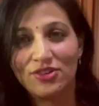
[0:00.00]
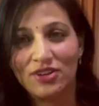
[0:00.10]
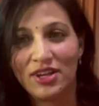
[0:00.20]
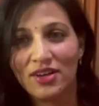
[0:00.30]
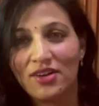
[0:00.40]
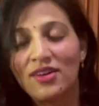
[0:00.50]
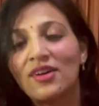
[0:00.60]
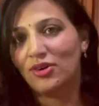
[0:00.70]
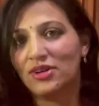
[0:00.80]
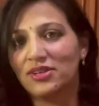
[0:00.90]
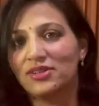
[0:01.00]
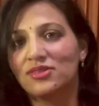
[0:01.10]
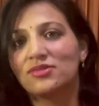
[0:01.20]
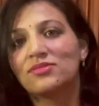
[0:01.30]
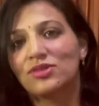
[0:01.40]
drink,
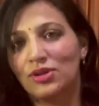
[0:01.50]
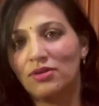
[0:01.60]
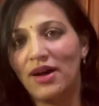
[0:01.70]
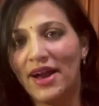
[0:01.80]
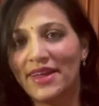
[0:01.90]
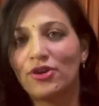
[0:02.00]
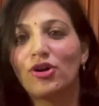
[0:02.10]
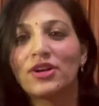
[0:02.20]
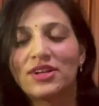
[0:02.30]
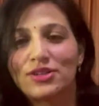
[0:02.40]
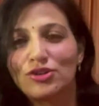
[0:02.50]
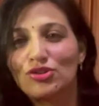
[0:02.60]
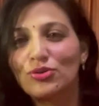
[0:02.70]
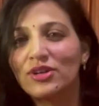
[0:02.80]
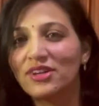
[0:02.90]
or adding on another
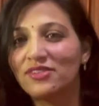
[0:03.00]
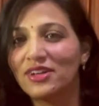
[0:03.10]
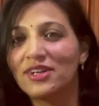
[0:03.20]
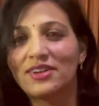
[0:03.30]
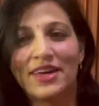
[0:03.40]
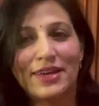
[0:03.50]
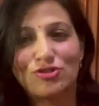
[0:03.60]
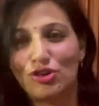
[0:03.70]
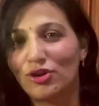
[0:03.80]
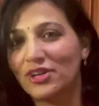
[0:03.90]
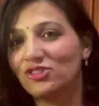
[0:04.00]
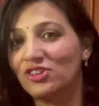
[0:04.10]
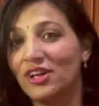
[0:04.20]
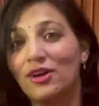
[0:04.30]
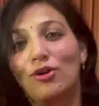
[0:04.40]
sugary drink like a chocolate
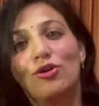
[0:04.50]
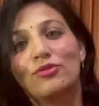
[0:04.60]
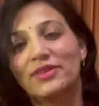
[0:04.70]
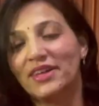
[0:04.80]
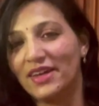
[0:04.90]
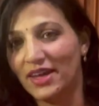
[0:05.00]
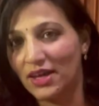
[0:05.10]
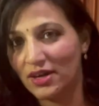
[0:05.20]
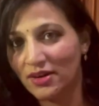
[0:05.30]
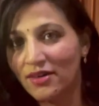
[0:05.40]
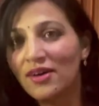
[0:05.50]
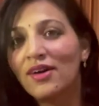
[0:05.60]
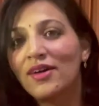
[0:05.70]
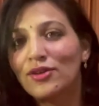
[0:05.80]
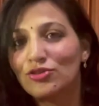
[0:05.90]
shake along with the cake.
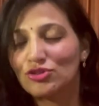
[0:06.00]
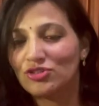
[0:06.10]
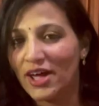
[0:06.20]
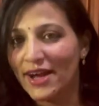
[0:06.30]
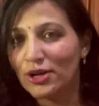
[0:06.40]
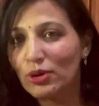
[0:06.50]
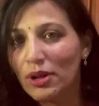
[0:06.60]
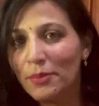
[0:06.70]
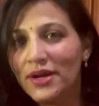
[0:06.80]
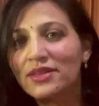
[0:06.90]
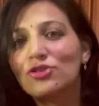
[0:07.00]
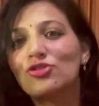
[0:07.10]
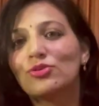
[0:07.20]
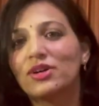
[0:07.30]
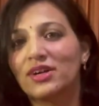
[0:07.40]
So try to limit the
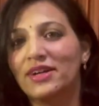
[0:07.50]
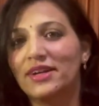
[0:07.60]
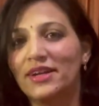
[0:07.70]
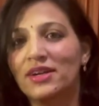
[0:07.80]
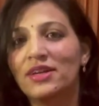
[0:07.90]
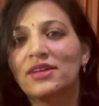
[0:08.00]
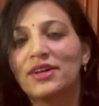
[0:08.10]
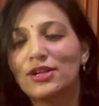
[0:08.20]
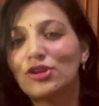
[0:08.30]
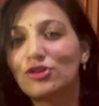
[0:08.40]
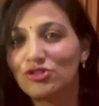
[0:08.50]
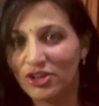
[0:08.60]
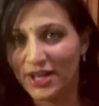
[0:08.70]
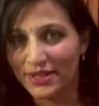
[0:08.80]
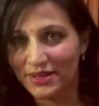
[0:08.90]
sugar content in your
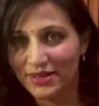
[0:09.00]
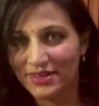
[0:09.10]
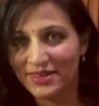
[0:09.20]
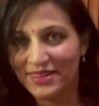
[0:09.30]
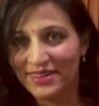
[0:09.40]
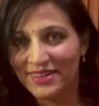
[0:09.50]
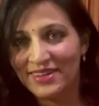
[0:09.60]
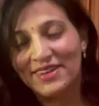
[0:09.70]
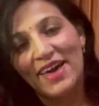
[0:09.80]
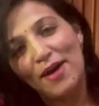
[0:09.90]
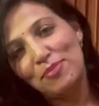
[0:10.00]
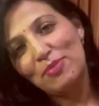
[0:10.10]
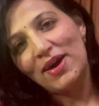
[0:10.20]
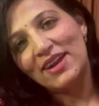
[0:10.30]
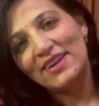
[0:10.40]
child. Happy
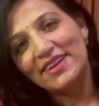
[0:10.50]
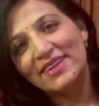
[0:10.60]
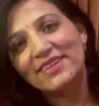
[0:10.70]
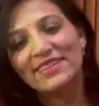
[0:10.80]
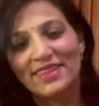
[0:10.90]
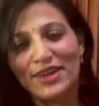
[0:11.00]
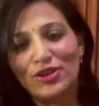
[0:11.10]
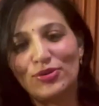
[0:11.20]
parenting. Thank